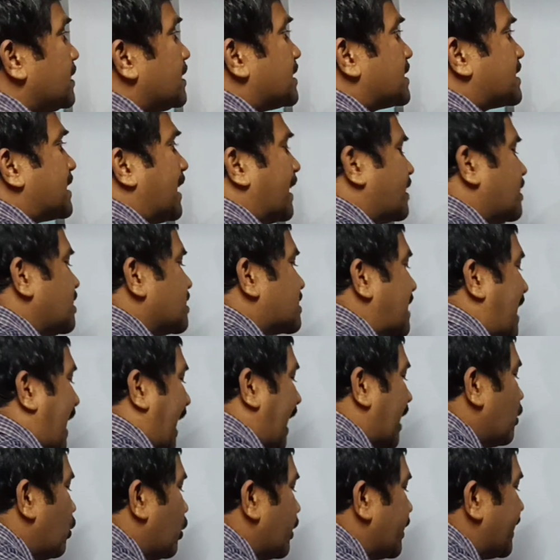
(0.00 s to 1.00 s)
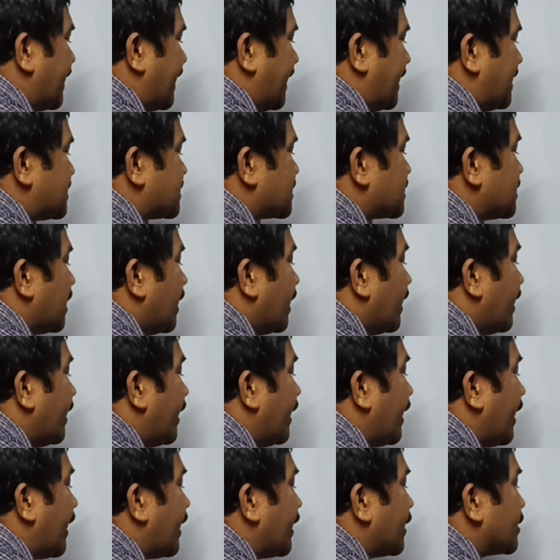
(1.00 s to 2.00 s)
So this anode is
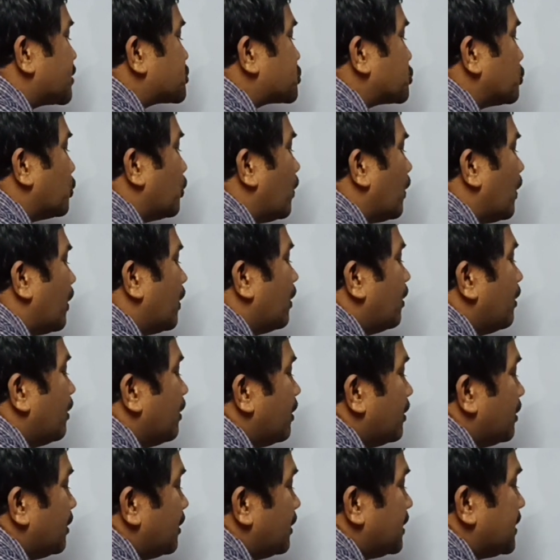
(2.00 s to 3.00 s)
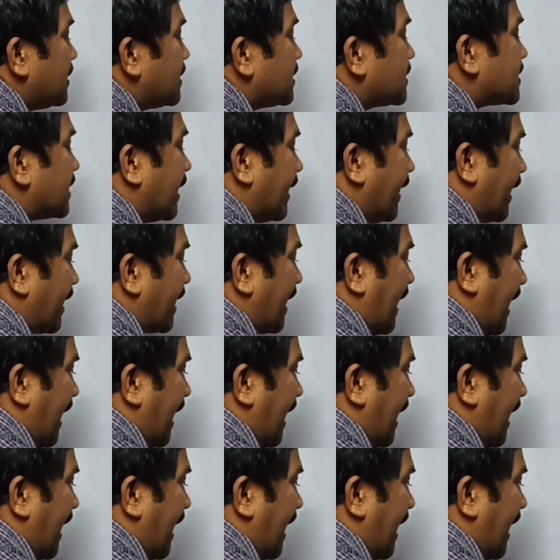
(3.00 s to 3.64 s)
negative here